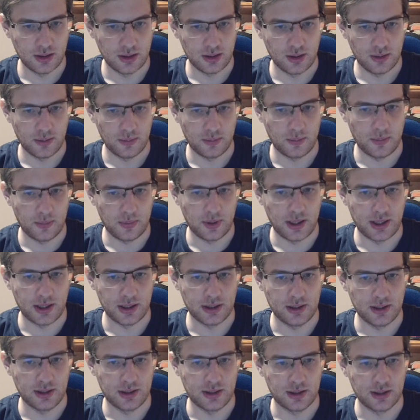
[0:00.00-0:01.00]

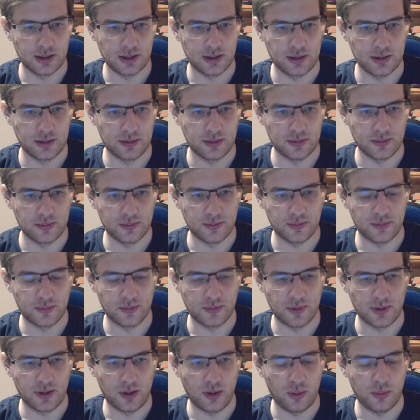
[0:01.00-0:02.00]
But
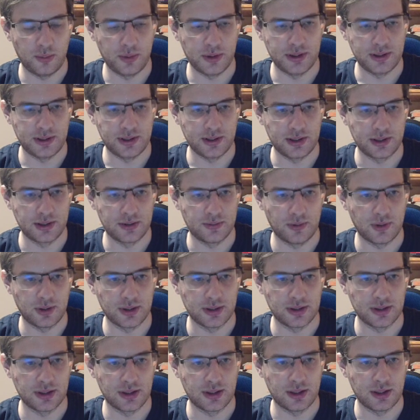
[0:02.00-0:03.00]
now b6
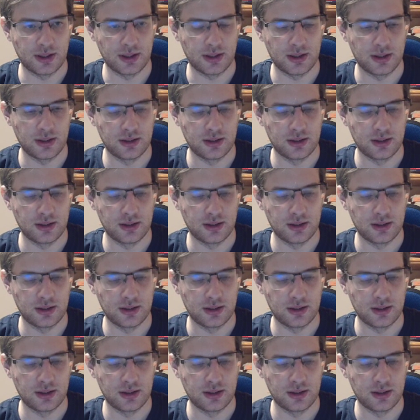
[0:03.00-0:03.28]
was, I